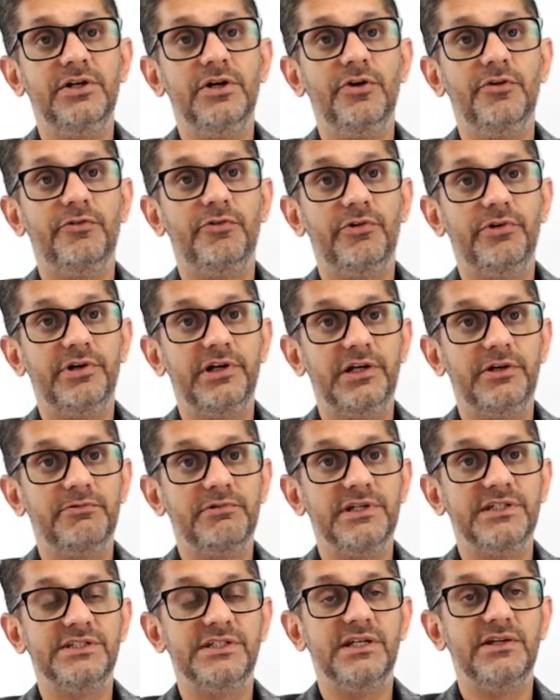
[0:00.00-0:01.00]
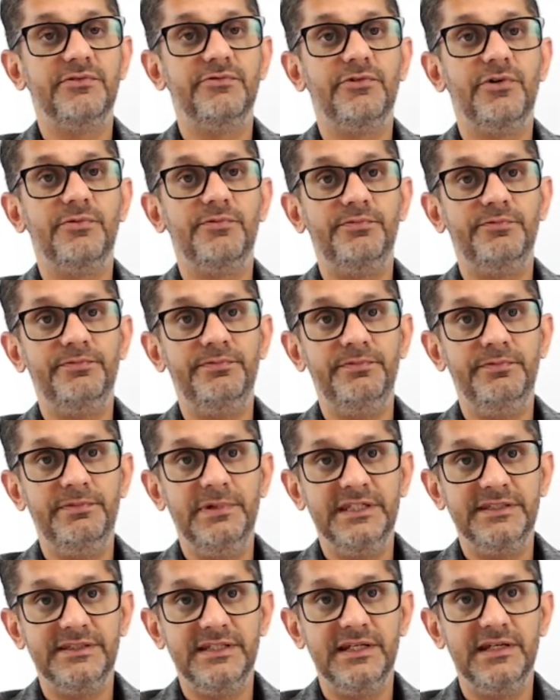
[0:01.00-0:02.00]
for requesting for
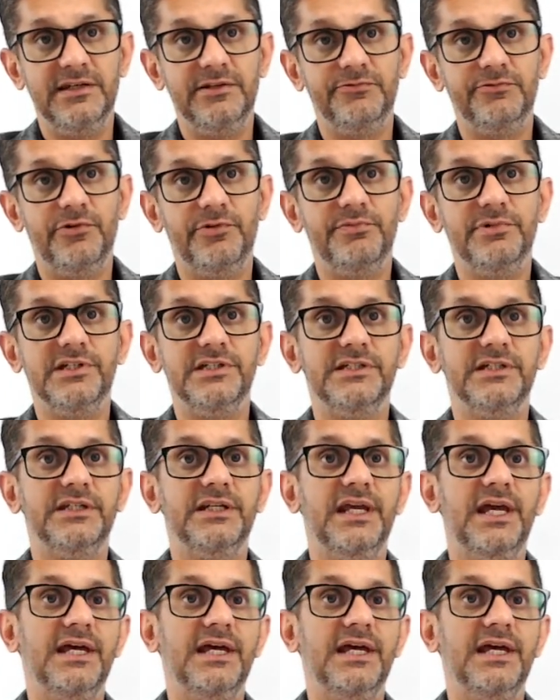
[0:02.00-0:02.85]
missing information,